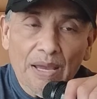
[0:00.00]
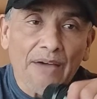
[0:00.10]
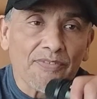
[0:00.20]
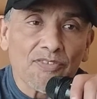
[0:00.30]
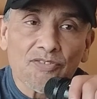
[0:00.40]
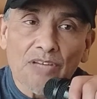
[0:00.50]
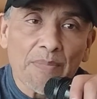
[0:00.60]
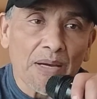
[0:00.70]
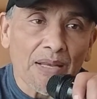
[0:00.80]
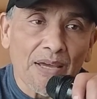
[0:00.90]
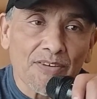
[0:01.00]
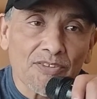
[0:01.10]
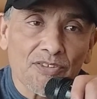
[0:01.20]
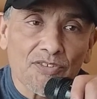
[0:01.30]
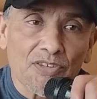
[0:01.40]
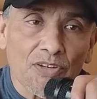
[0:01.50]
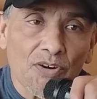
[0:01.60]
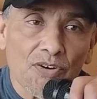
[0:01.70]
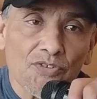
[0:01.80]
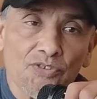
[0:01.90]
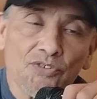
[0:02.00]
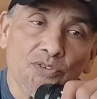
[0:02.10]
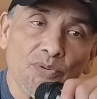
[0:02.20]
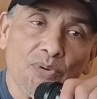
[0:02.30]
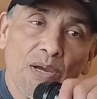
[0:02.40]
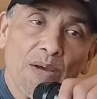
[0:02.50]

At this time, I'd like to just encourage you to